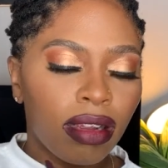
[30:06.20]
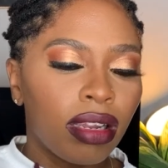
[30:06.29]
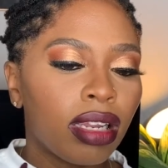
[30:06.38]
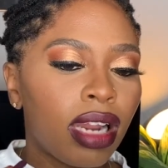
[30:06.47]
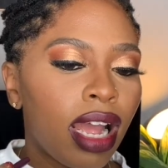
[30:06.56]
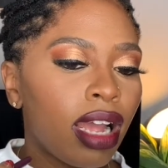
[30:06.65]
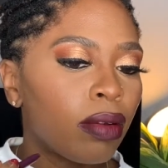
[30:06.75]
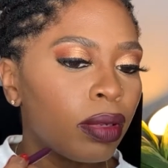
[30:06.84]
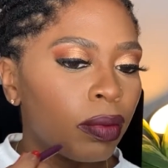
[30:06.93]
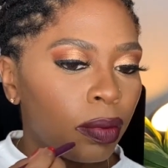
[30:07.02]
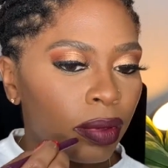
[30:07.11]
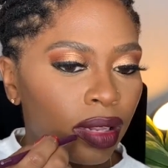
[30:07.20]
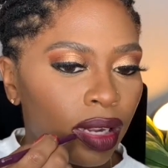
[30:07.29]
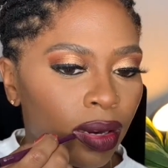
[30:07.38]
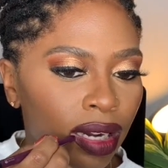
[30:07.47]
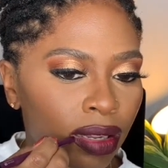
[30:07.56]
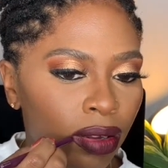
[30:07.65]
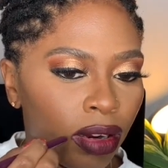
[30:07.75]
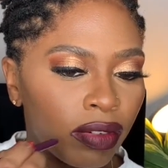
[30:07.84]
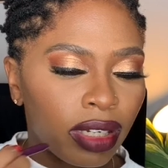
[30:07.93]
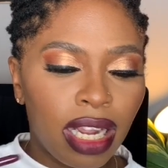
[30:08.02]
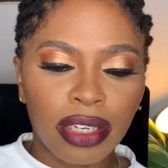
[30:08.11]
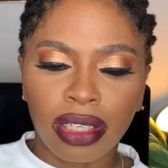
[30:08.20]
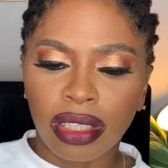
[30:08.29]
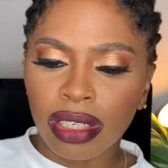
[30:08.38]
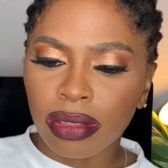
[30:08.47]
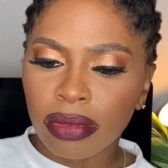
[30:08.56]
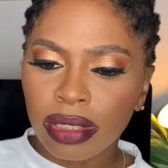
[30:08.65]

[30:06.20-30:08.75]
And I have people be like, why do you overline your lips?